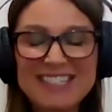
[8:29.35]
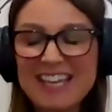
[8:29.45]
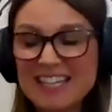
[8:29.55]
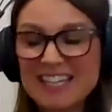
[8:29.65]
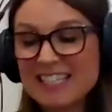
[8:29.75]

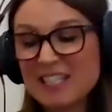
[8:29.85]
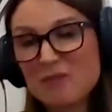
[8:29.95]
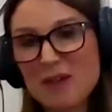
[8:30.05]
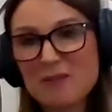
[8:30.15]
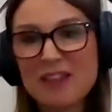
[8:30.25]
And Lynn,
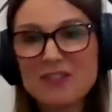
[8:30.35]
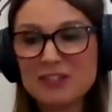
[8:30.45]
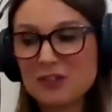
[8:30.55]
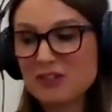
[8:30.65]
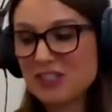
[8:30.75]
my
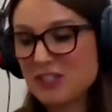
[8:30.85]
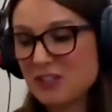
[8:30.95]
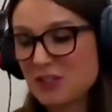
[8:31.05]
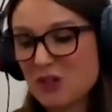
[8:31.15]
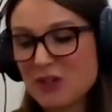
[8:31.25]
mother-in-law, she
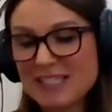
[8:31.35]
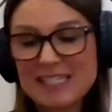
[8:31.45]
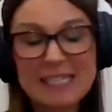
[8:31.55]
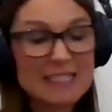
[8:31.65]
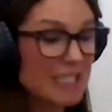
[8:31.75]
used to always
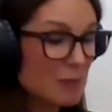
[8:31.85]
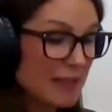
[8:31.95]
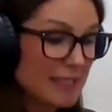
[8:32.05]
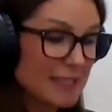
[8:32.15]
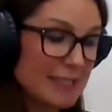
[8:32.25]
say, it's going to be
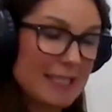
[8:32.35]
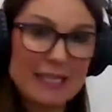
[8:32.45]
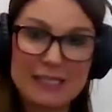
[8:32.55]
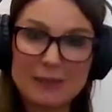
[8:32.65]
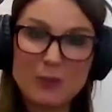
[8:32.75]
this
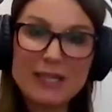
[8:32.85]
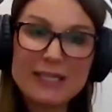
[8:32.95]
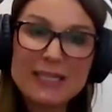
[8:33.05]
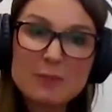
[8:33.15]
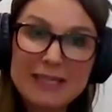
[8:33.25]
year. We're going
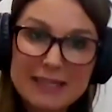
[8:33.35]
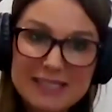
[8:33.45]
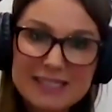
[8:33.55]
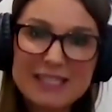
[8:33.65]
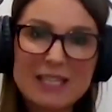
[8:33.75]
to get big
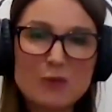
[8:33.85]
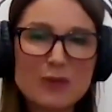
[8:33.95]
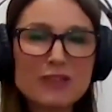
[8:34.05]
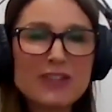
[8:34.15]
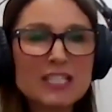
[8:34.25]
this year. We're
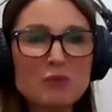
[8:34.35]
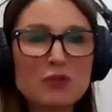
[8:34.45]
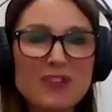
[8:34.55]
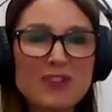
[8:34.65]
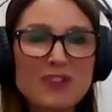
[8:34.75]
going to reach
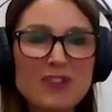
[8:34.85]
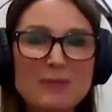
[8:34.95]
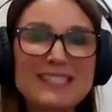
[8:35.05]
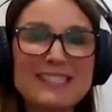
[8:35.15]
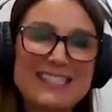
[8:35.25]
more
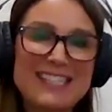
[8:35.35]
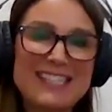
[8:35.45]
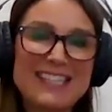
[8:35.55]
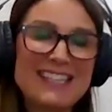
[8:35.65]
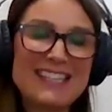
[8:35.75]
farmers this
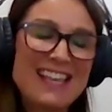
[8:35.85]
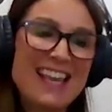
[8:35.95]
year.